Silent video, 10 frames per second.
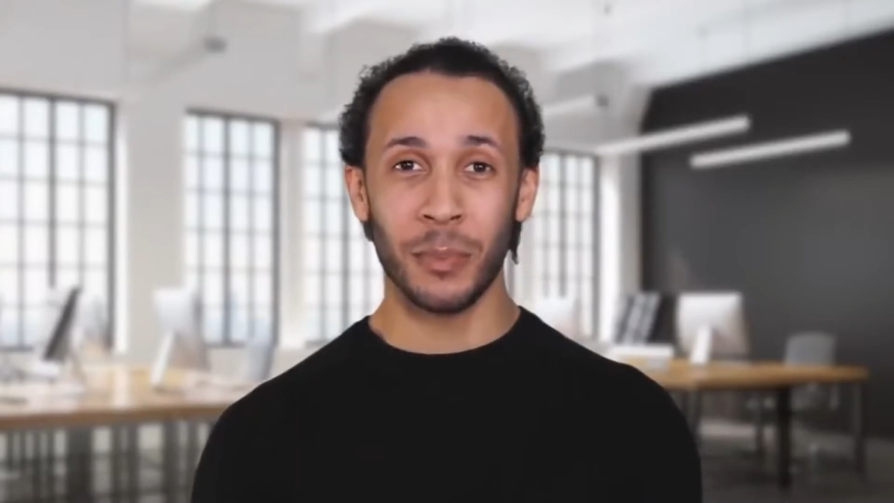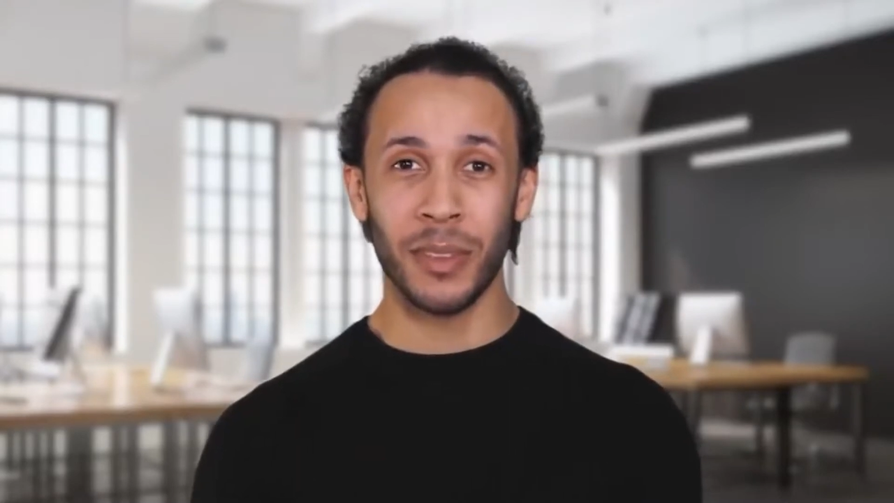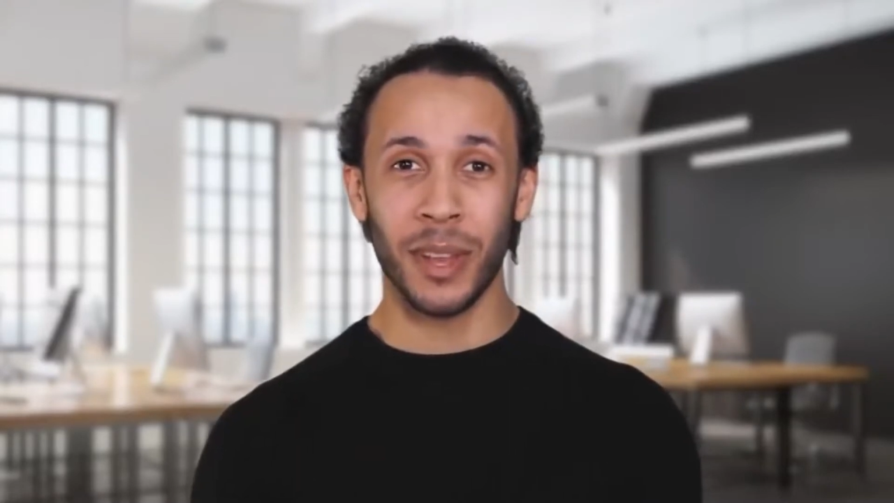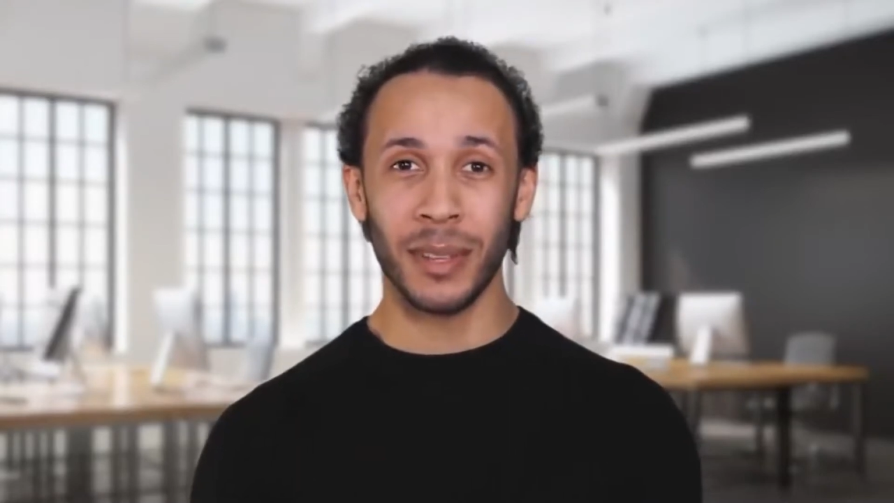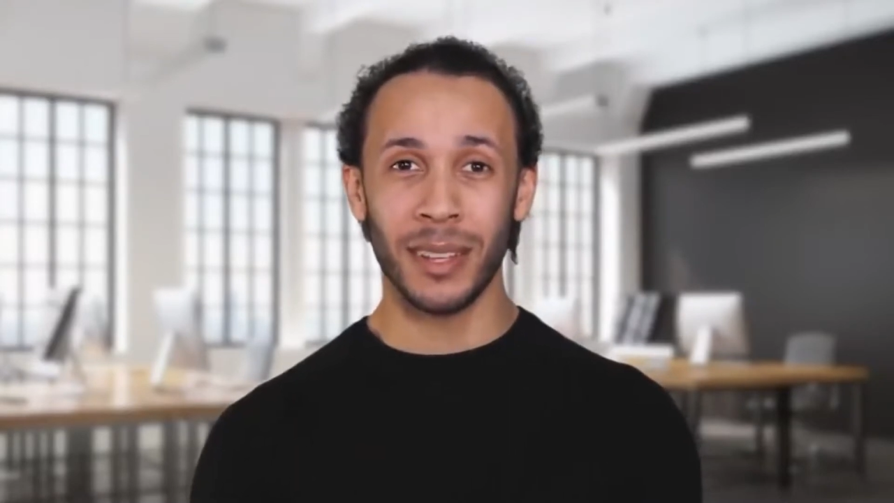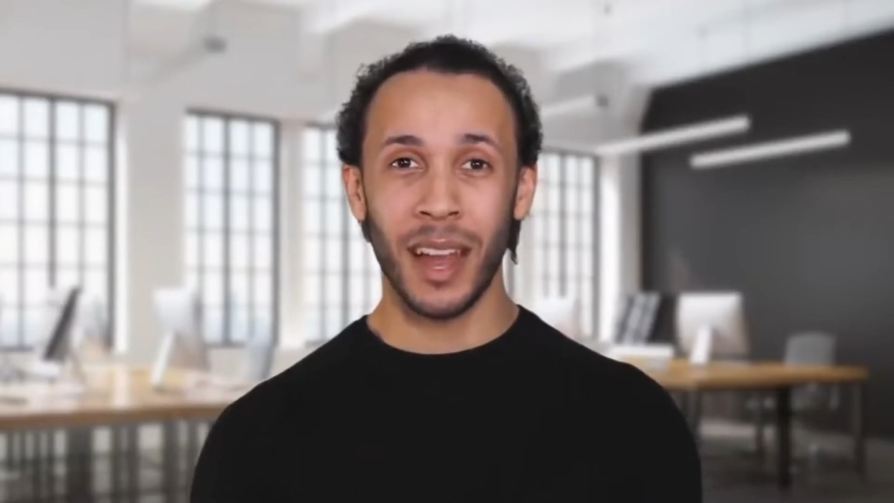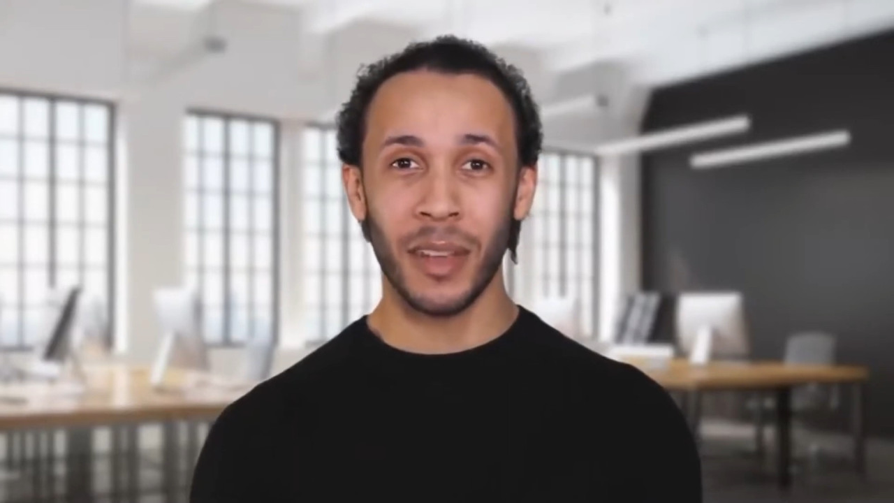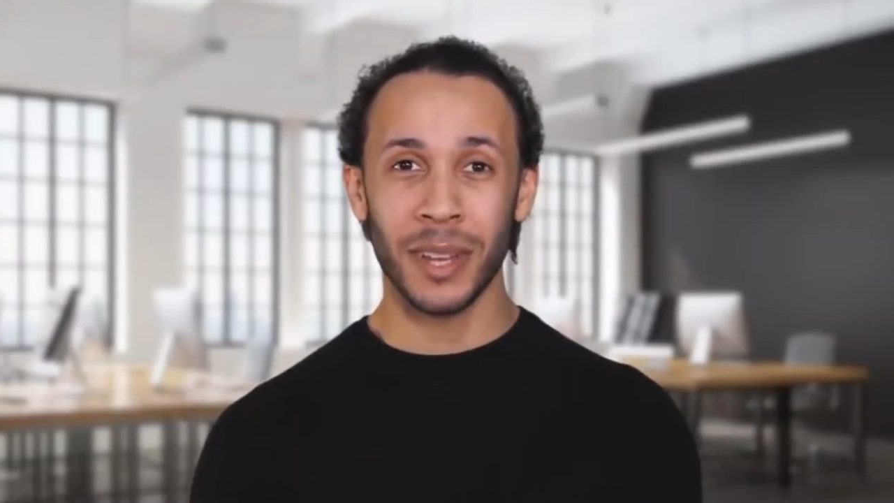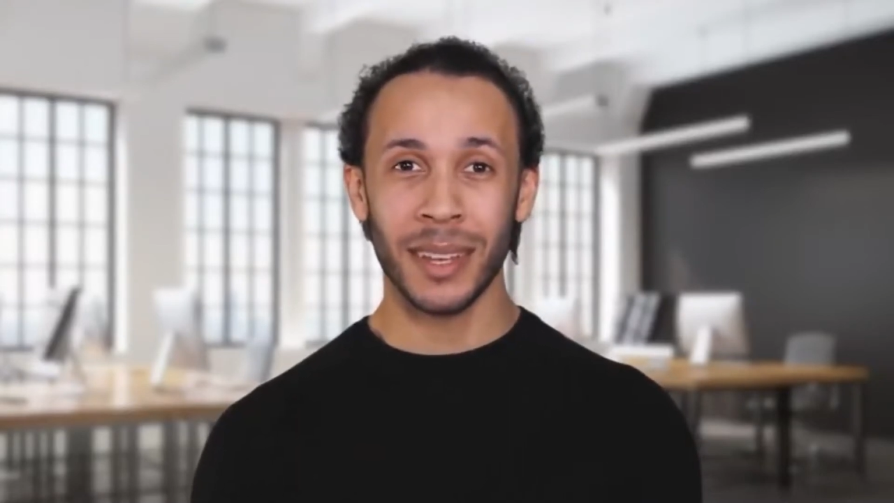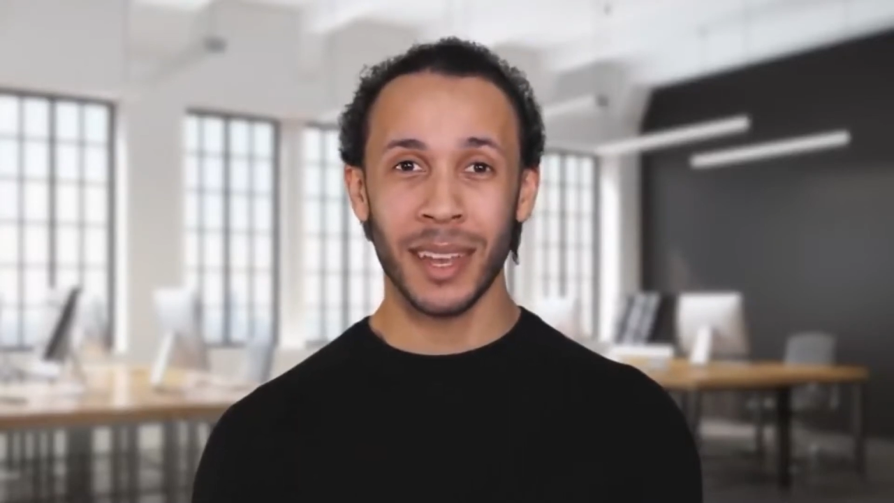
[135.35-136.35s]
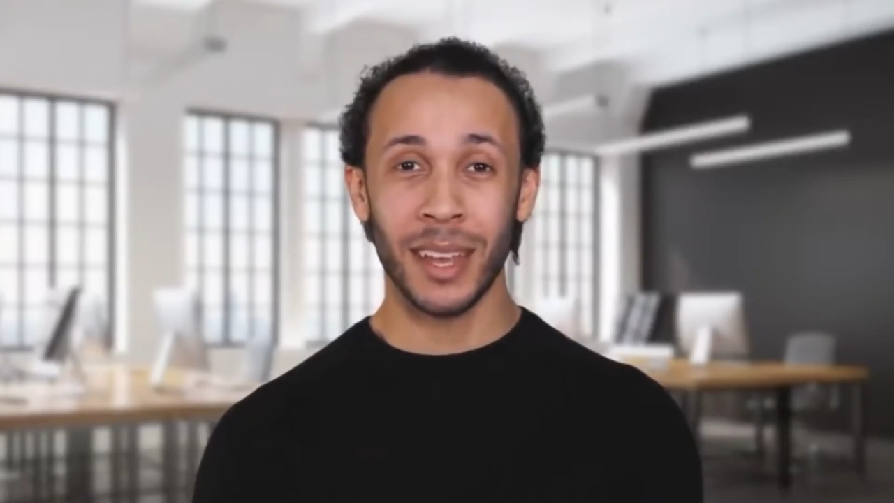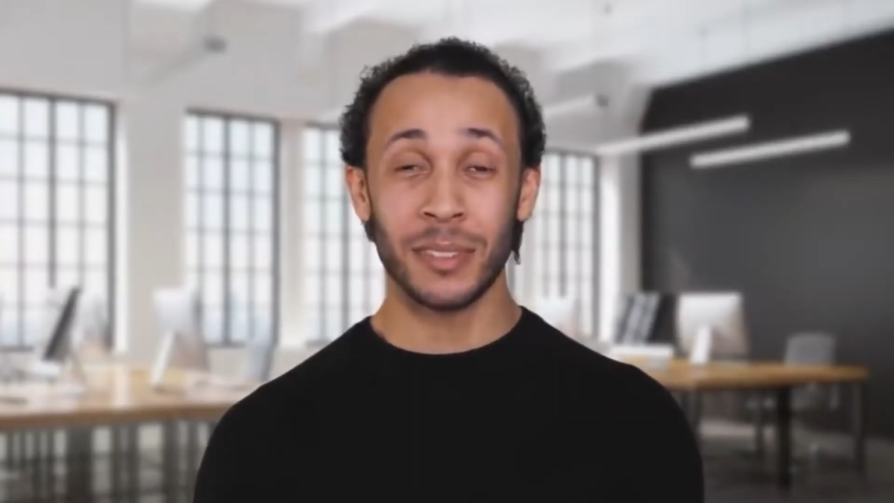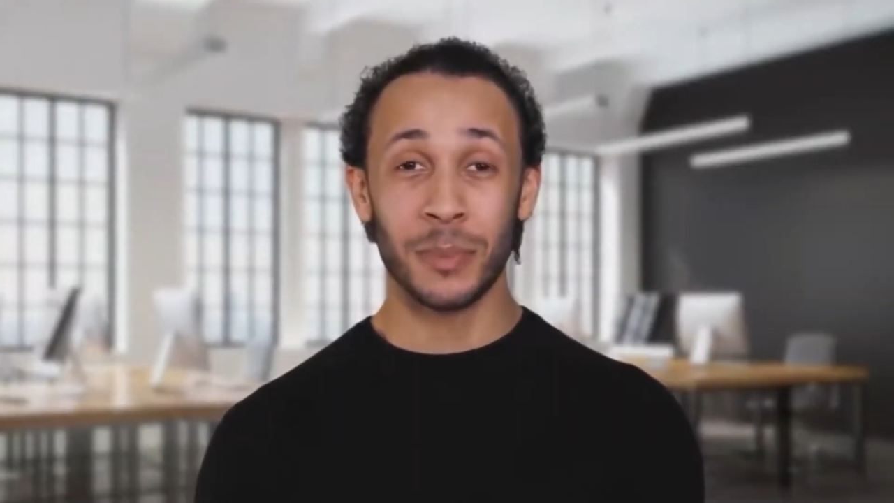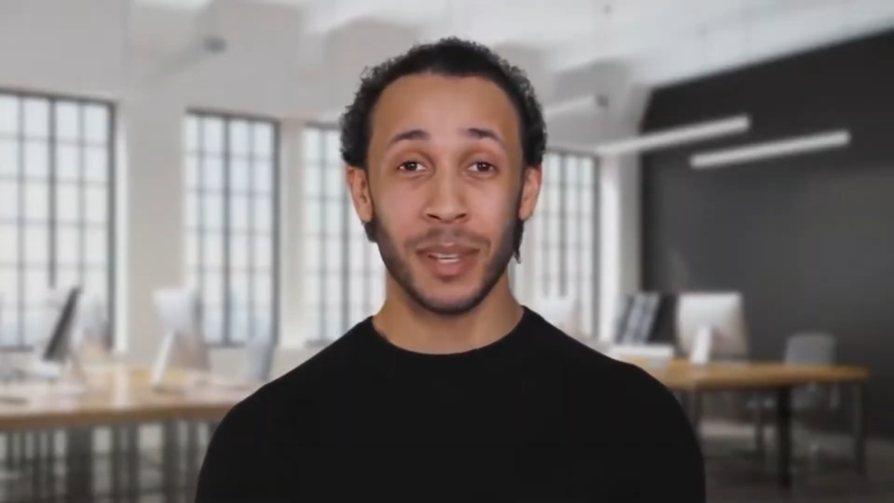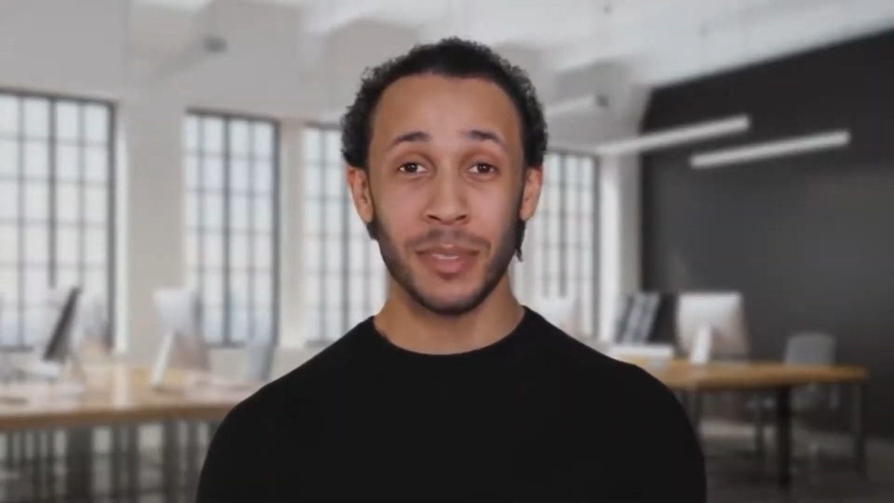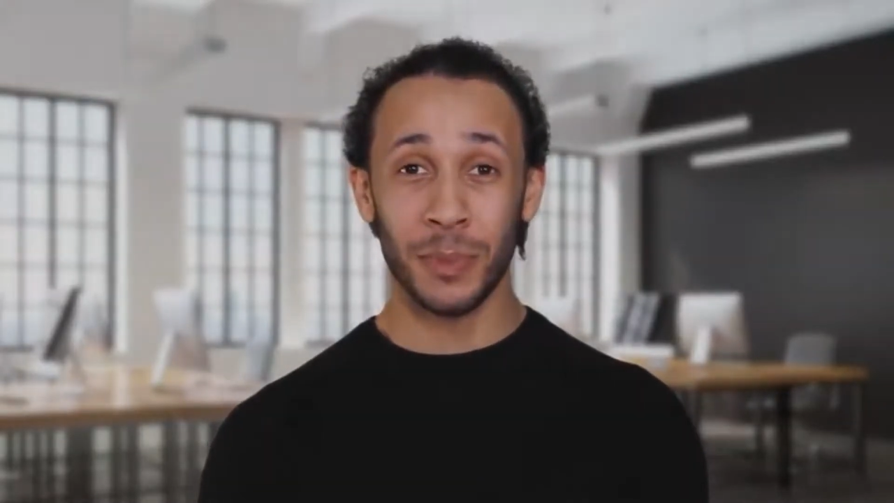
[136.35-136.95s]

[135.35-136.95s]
into the details.